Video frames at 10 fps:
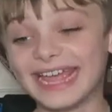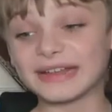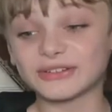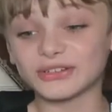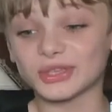
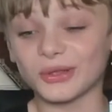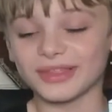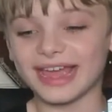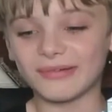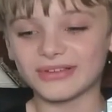And I just
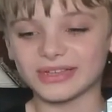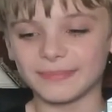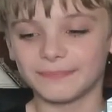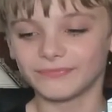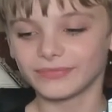thought that was
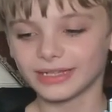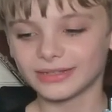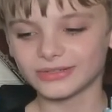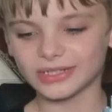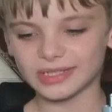
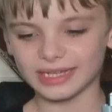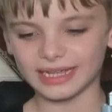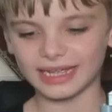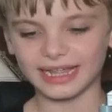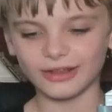just
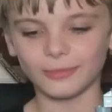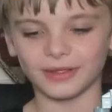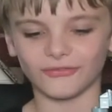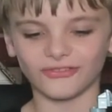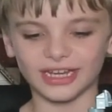a little
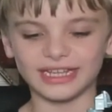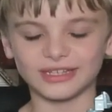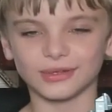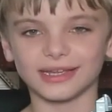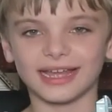bit funny,
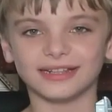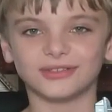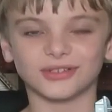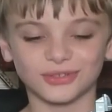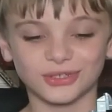so I'd
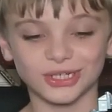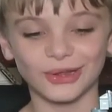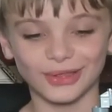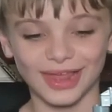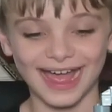just show
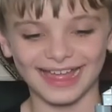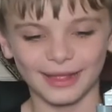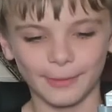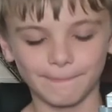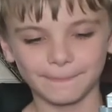you that.
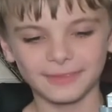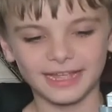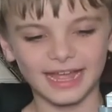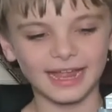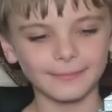
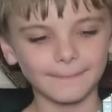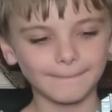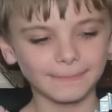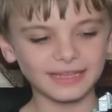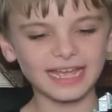And
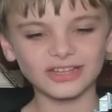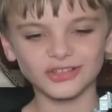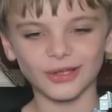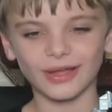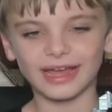yeah,
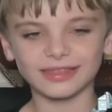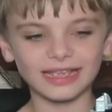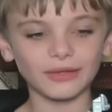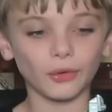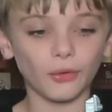so I
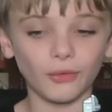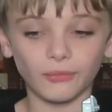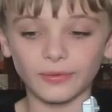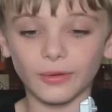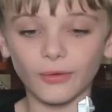think,
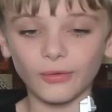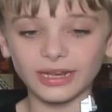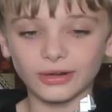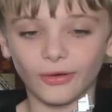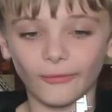well,
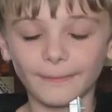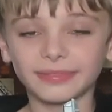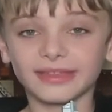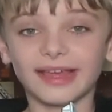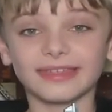all in all,
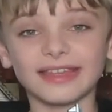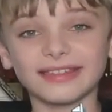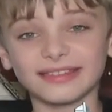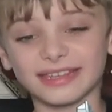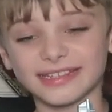I
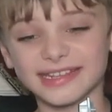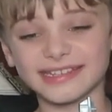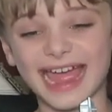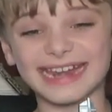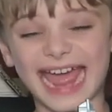think that this
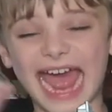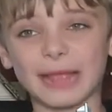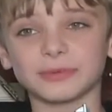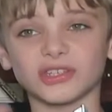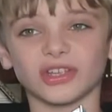is an
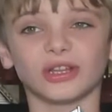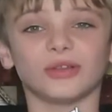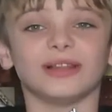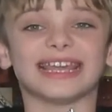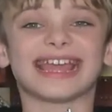
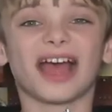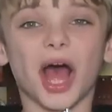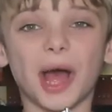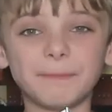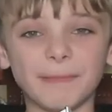absolutely
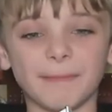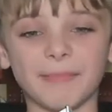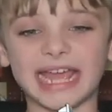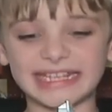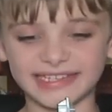
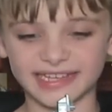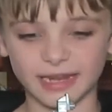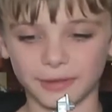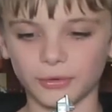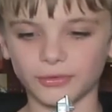
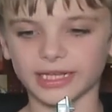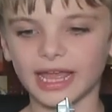amazing build.